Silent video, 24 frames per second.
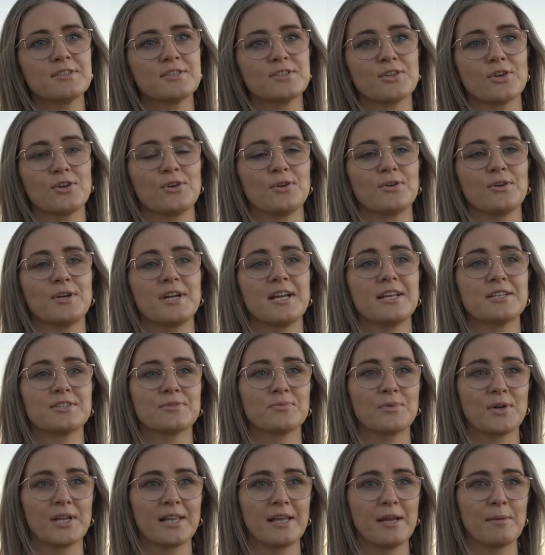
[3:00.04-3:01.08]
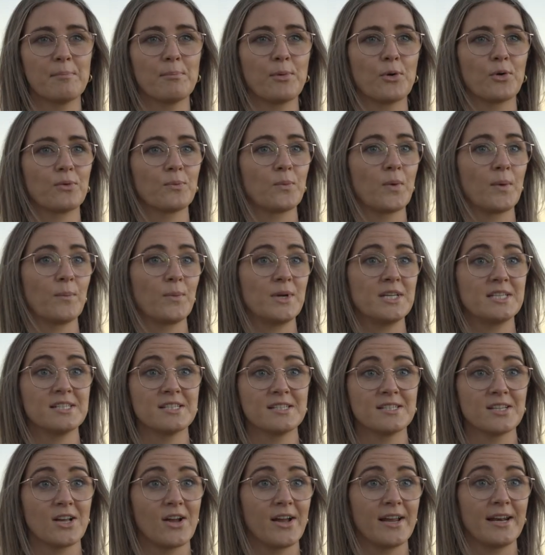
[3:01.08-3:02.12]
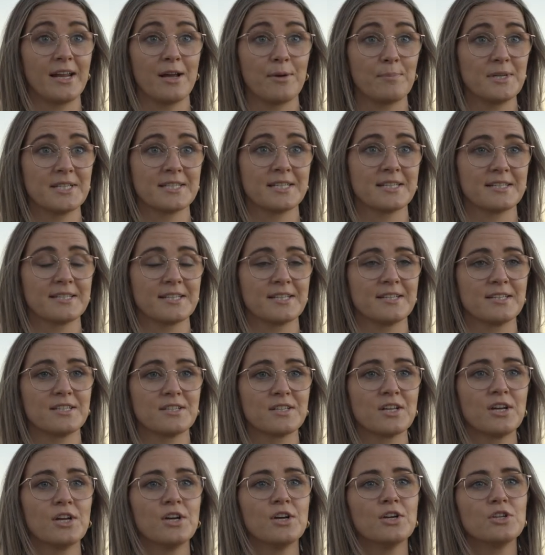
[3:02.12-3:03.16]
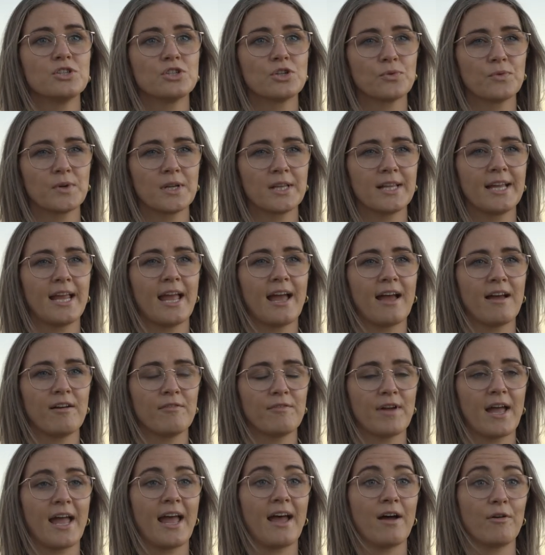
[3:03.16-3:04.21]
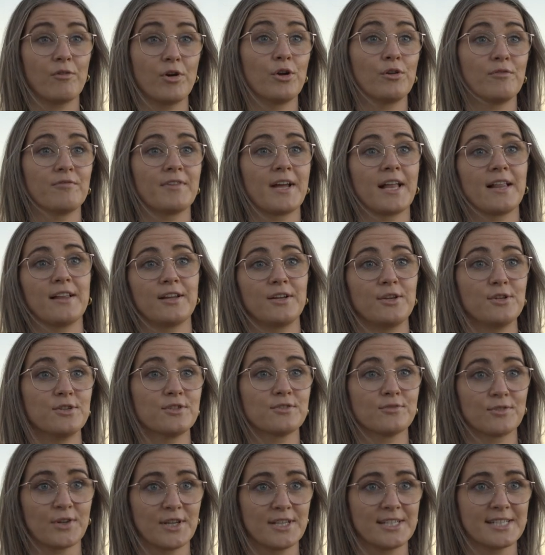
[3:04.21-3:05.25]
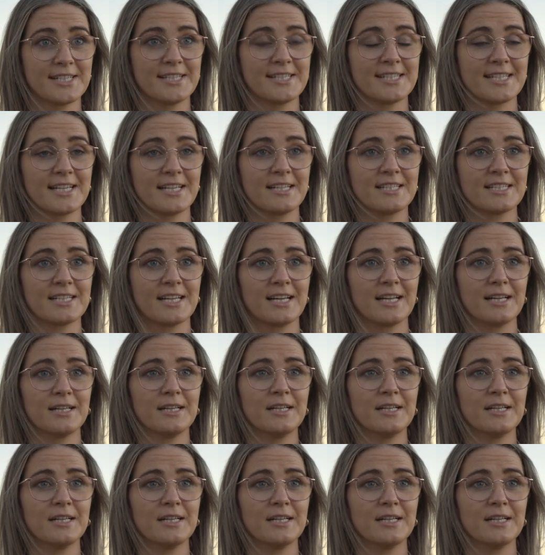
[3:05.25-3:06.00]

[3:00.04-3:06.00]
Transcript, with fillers: So it's really important when we design our businesses to really have our own values front and centre,